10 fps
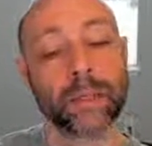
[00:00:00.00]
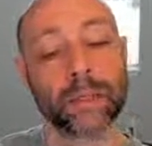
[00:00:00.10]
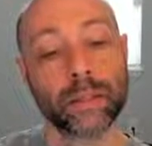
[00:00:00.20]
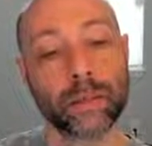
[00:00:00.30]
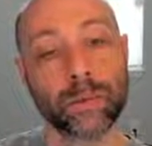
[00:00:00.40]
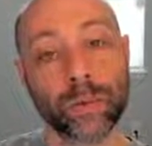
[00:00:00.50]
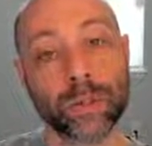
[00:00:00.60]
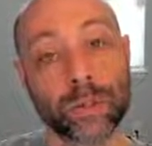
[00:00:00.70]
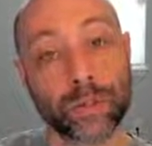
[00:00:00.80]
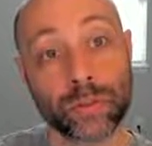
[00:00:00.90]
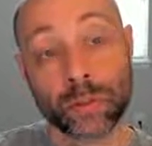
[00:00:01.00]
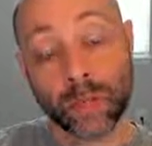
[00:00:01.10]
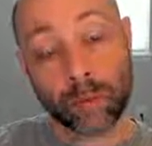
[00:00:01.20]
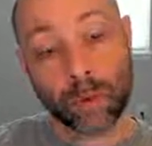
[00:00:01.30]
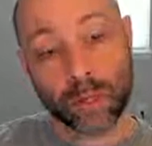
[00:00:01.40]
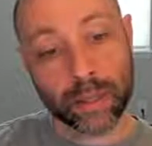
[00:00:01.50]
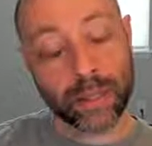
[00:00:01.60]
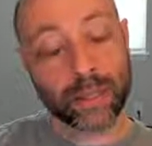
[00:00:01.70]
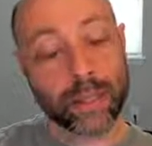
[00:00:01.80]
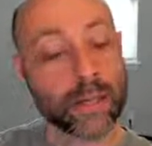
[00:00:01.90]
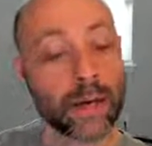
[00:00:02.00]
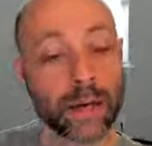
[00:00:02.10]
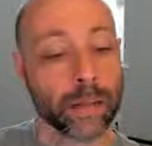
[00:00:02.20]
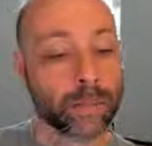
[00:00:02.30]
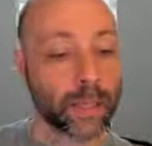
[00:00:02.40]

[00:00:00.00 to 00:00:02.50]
that you really just do like one thing at a time.